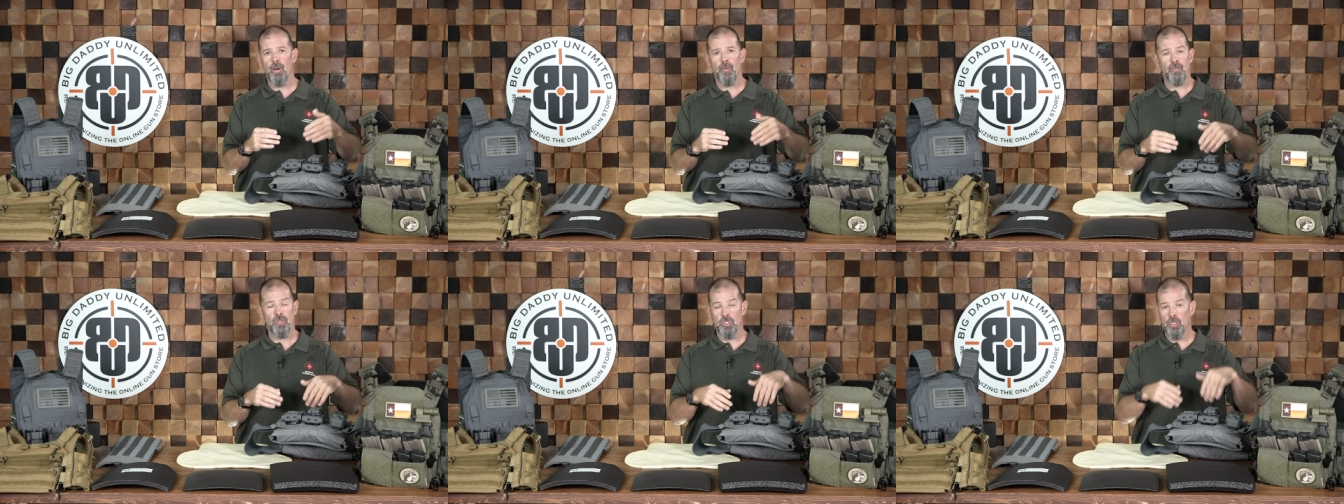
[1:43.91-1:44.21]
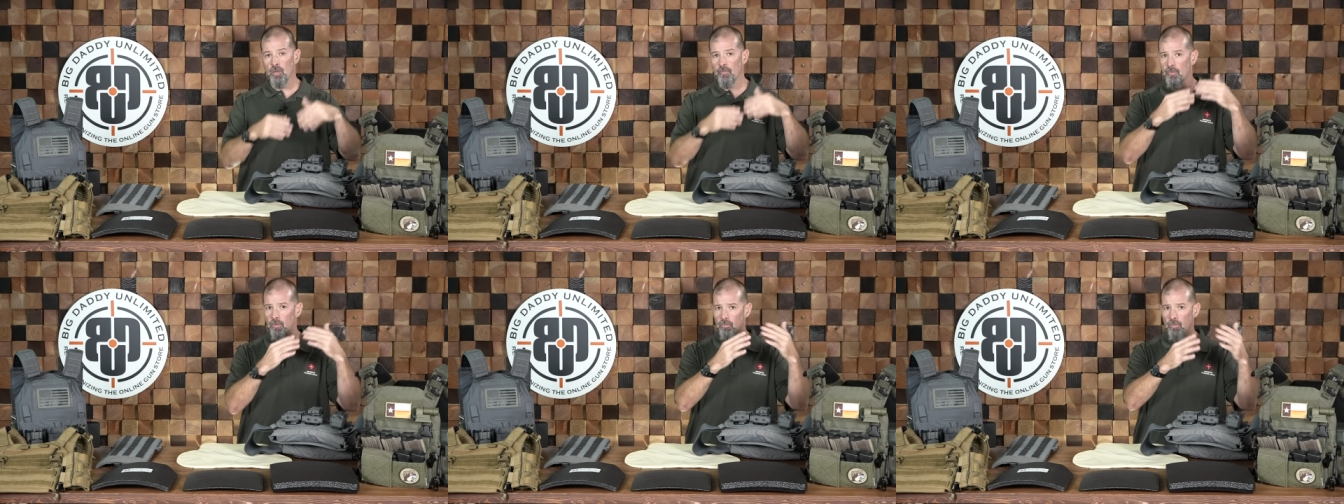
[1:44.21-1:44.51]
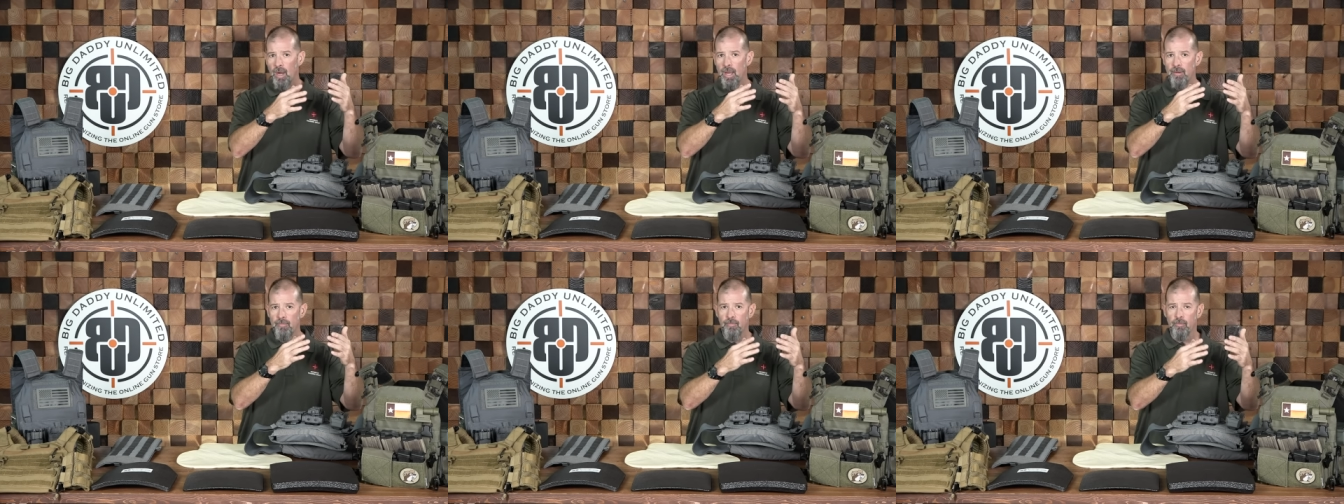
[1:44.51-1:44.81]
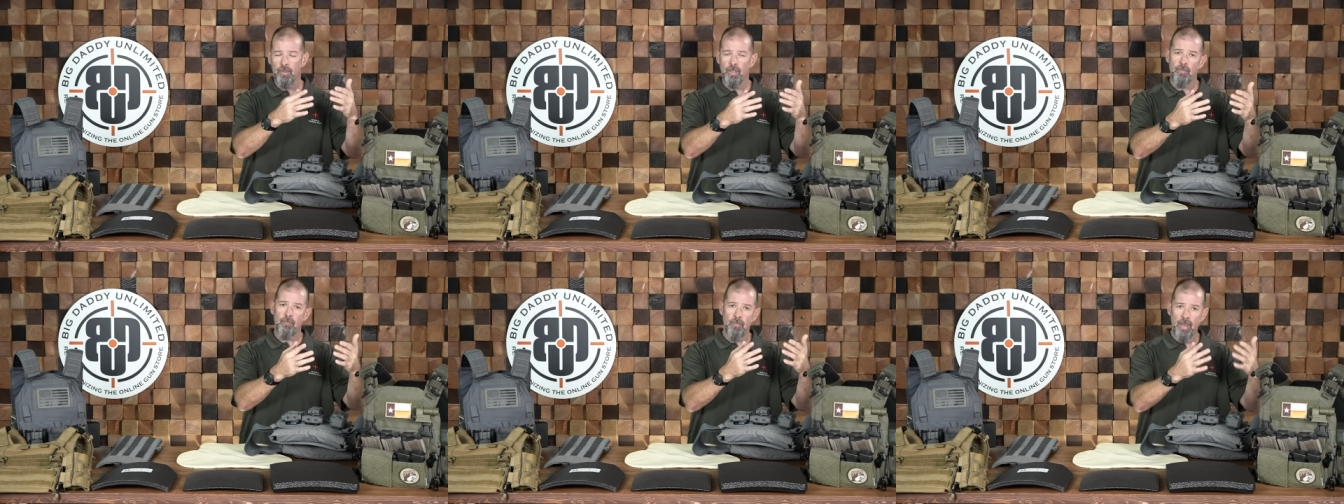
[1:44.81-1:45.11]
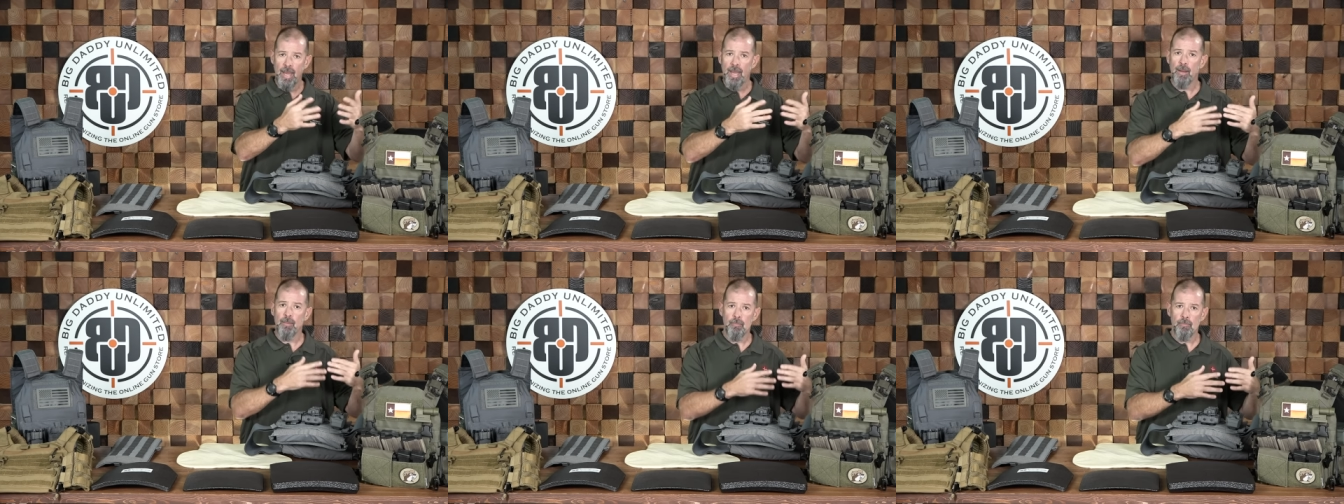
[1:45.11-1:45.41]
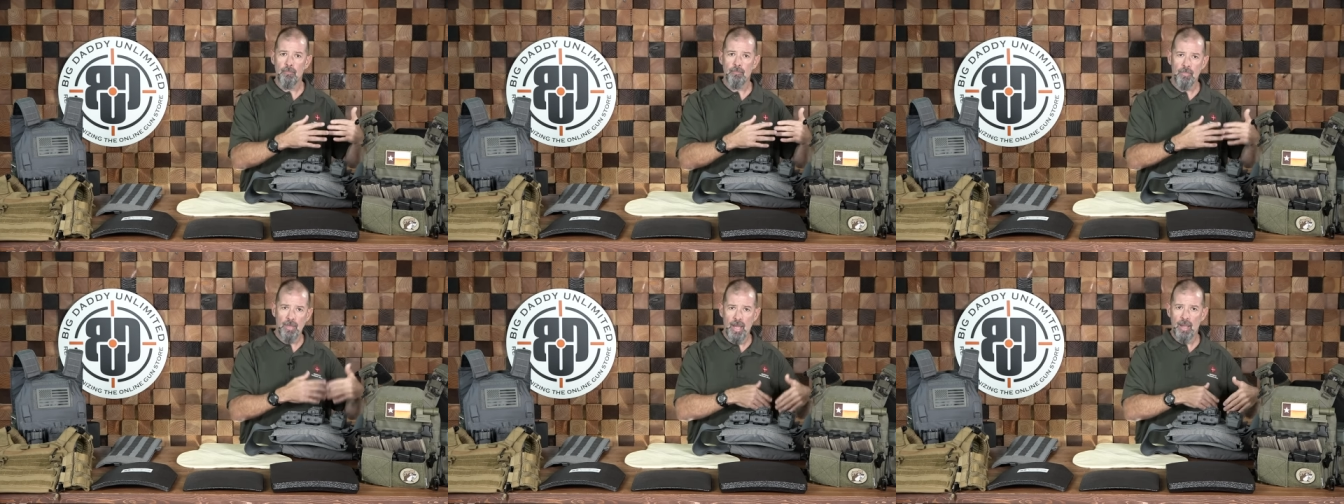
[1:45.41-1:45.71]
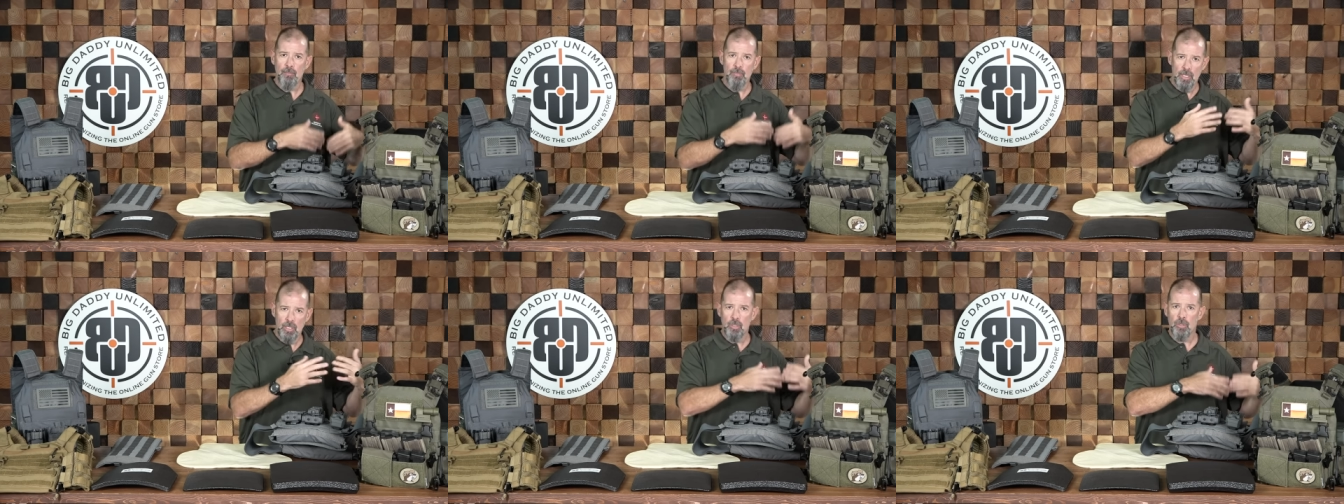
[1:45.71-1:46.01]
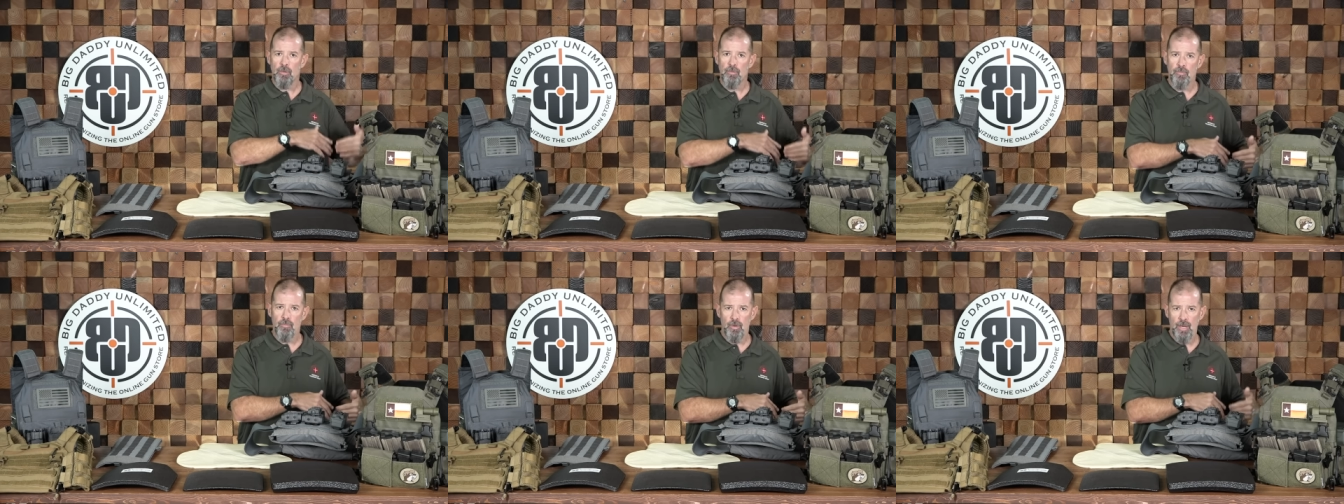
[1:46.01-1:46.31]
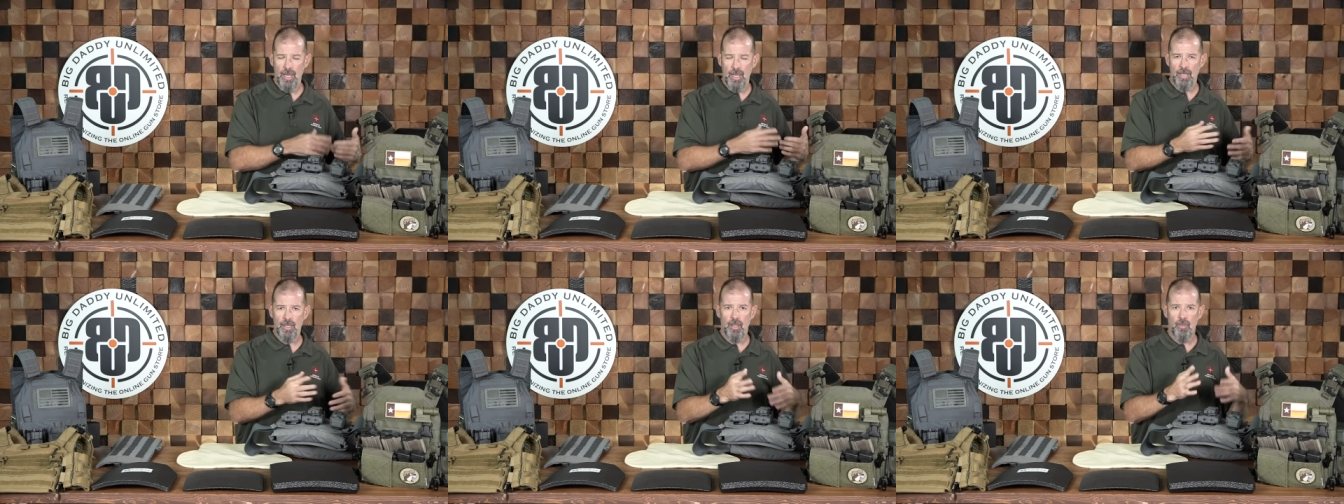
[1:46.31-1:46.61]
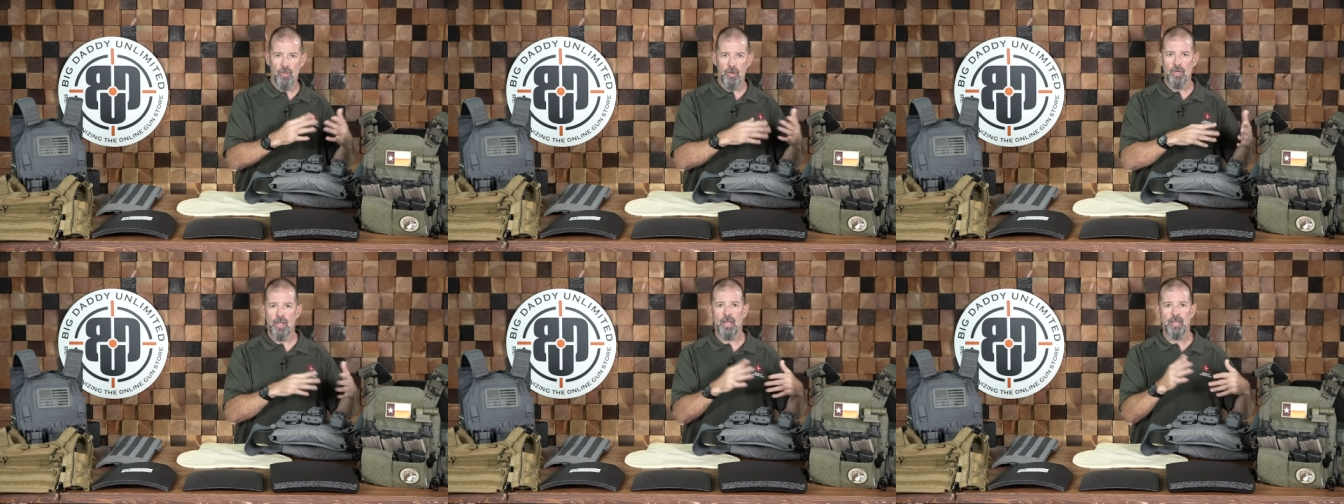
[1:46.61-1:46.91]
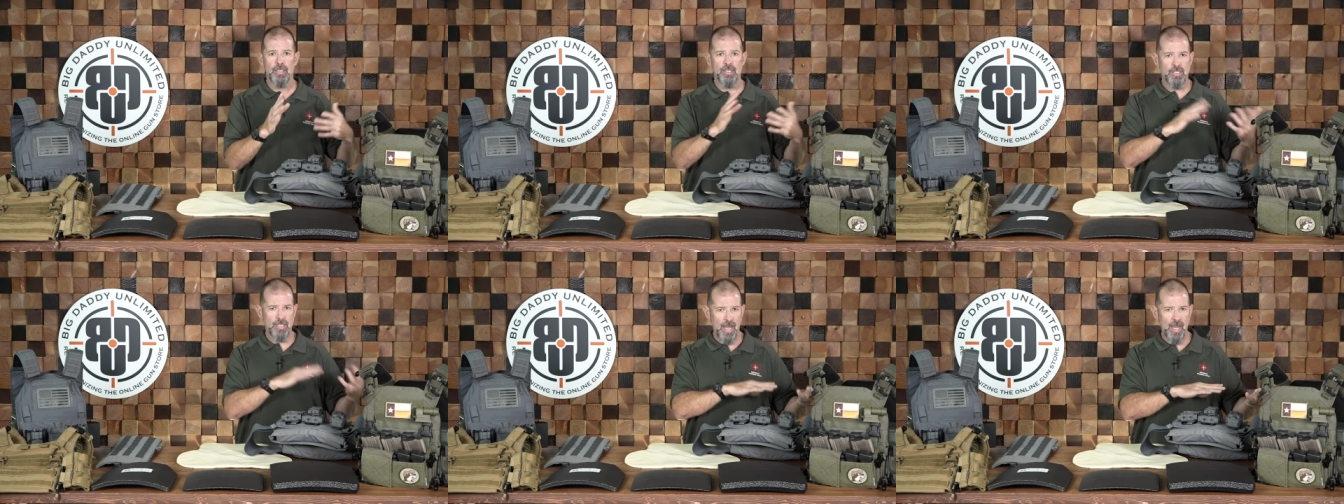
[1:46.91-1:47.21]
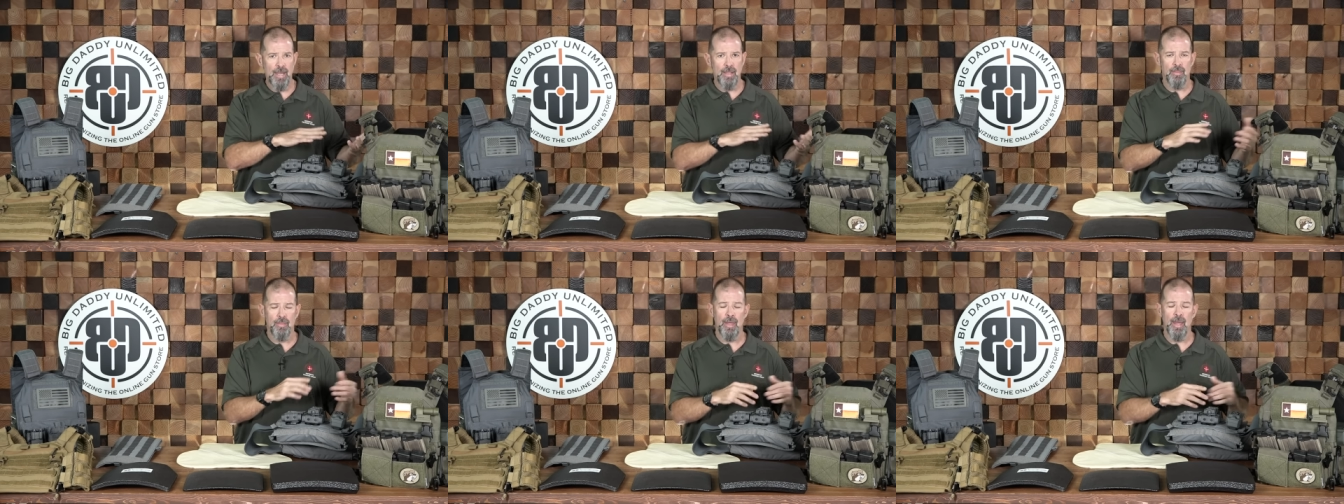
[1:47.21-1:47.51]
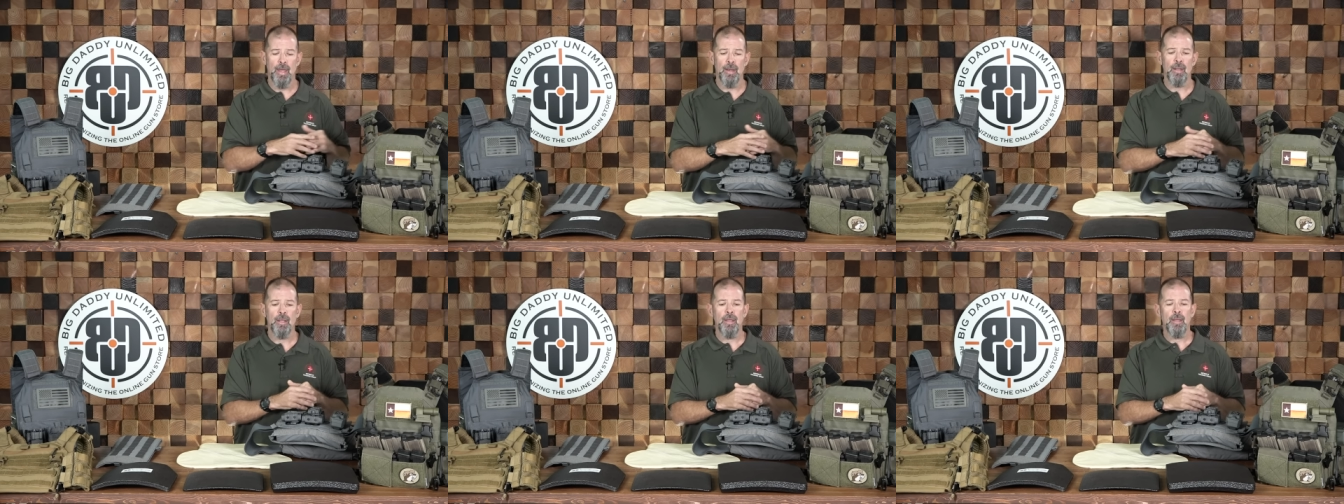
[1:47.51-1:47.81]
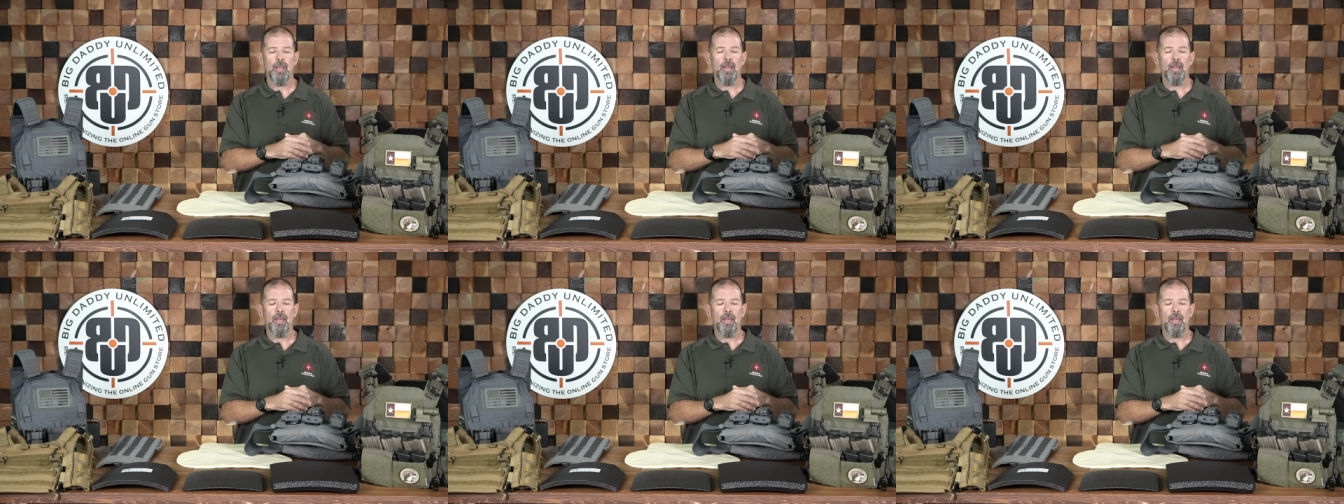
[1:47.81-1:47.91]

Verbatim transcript: if it's good for rifle, it may not be good for handgun. They're not saying that.